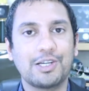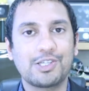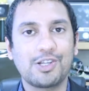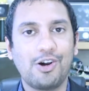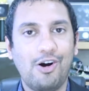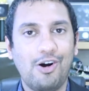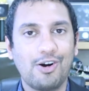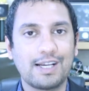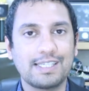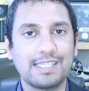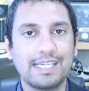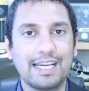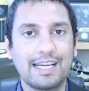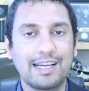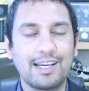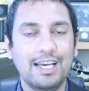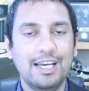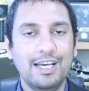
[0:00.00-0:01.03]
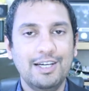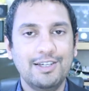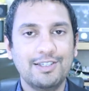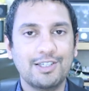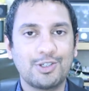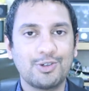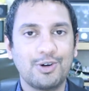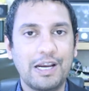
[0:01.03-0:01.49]
are targeting
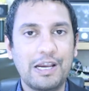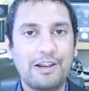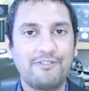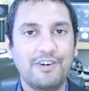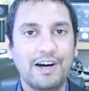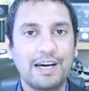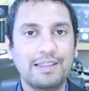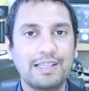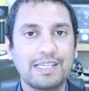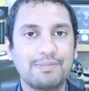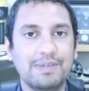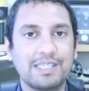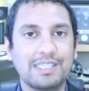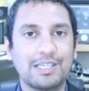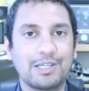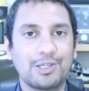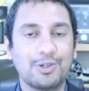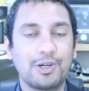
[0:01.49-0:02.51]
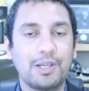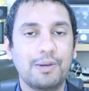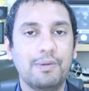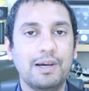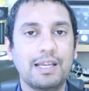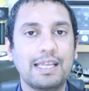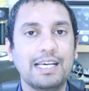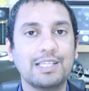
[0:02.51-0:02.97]
to try and find this missing
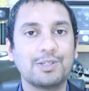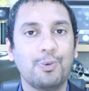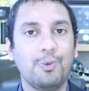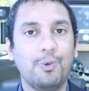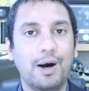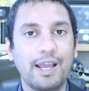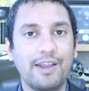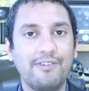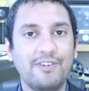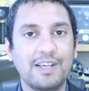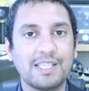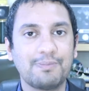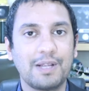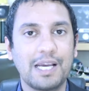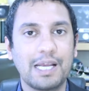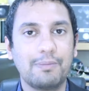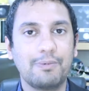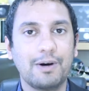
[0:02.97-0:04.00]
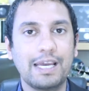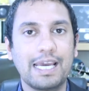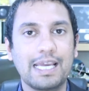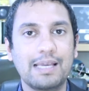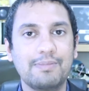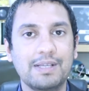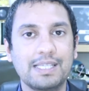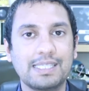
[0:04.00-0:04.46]
document. His wife is played by Amy